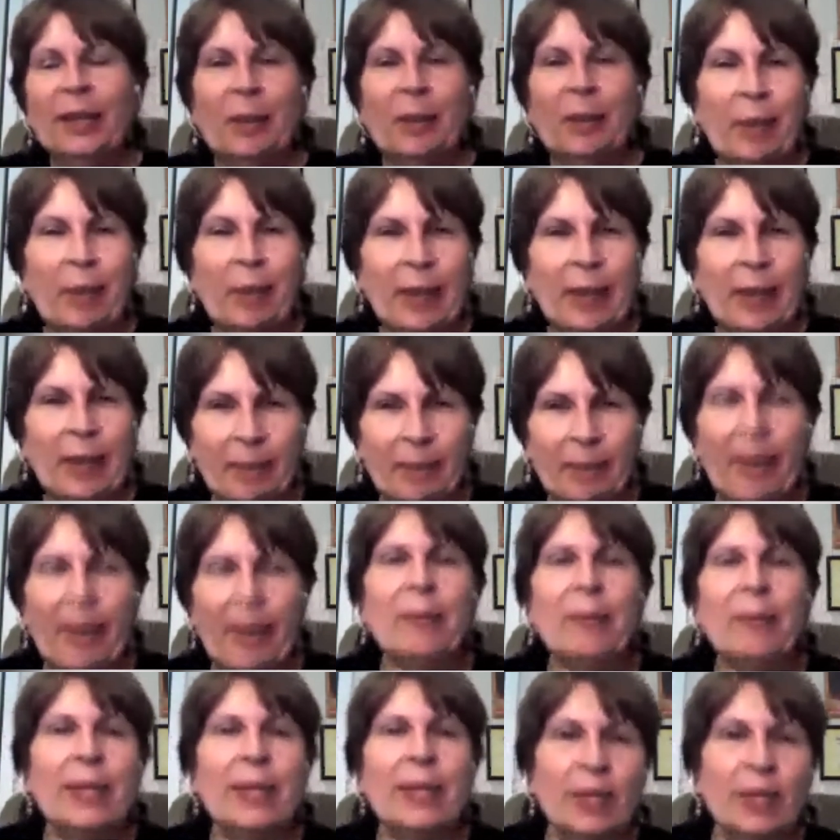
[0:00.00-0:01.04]
that the
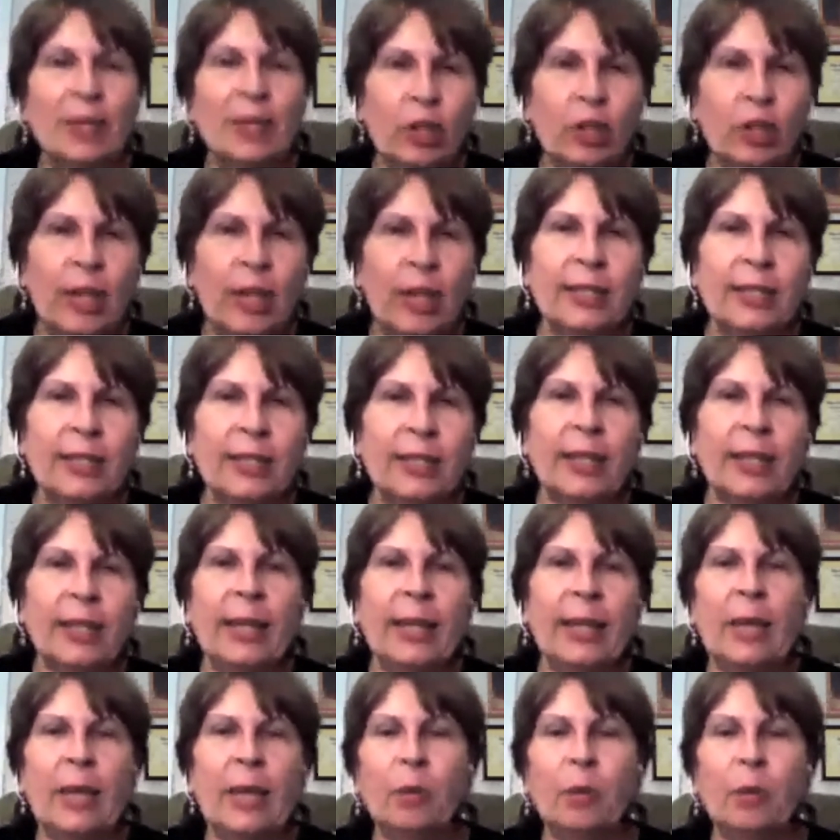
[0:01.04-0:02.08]
baby initiates the
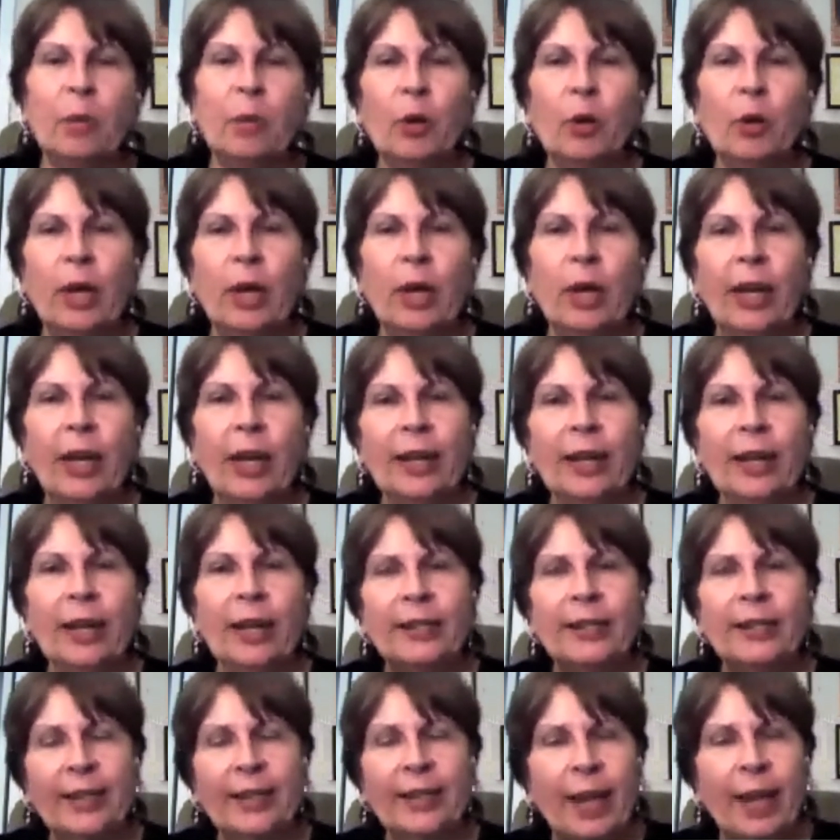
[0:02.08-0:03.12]
labor
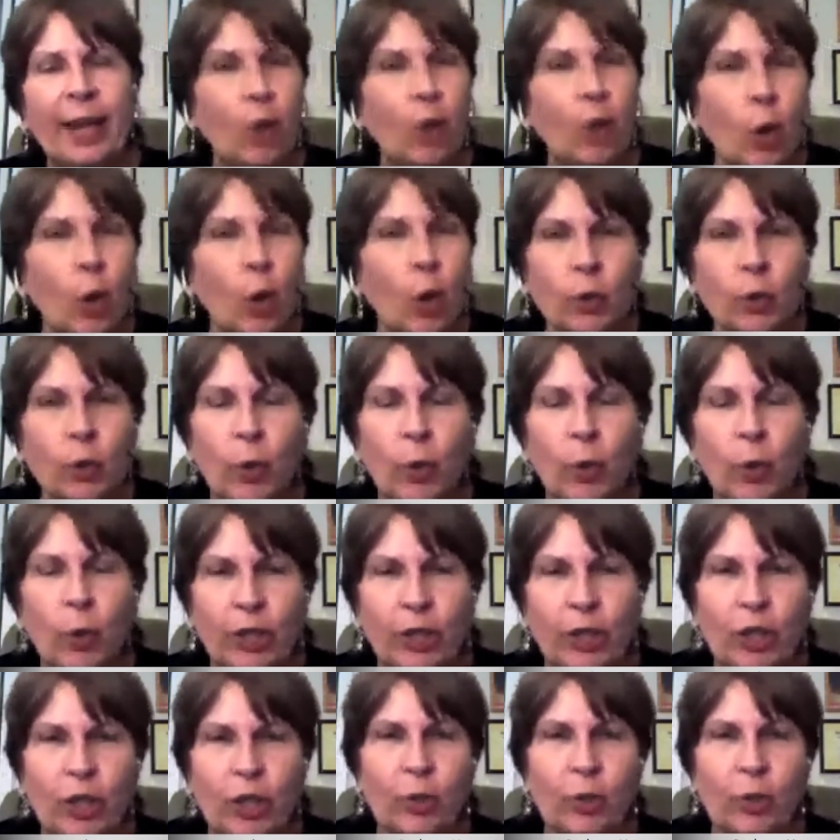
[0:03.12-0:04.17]
and knows
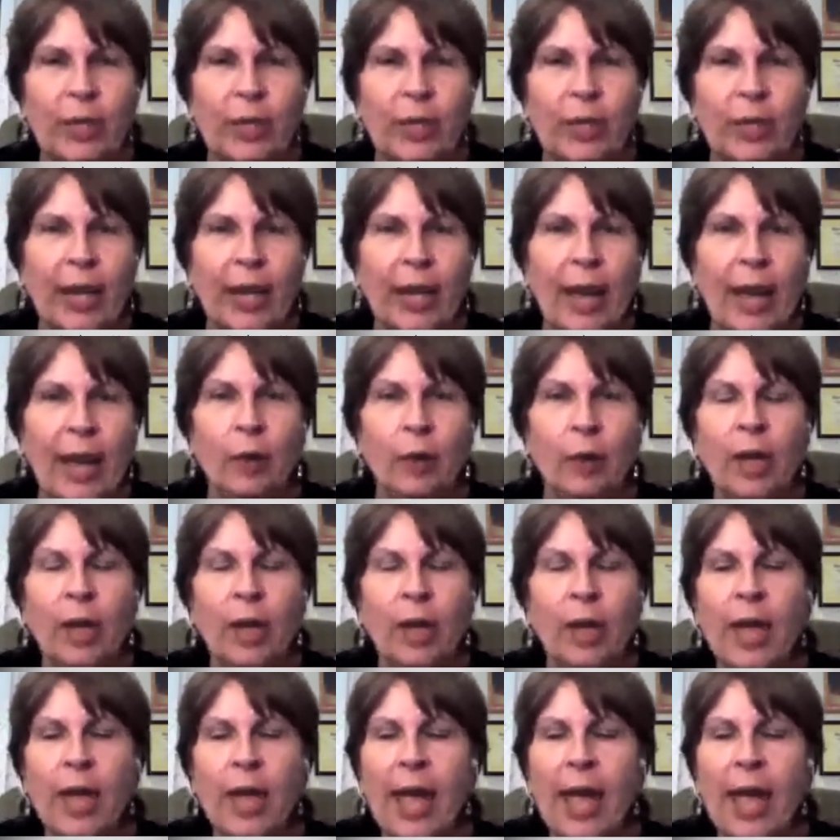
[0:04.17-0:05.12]
what to do to get out,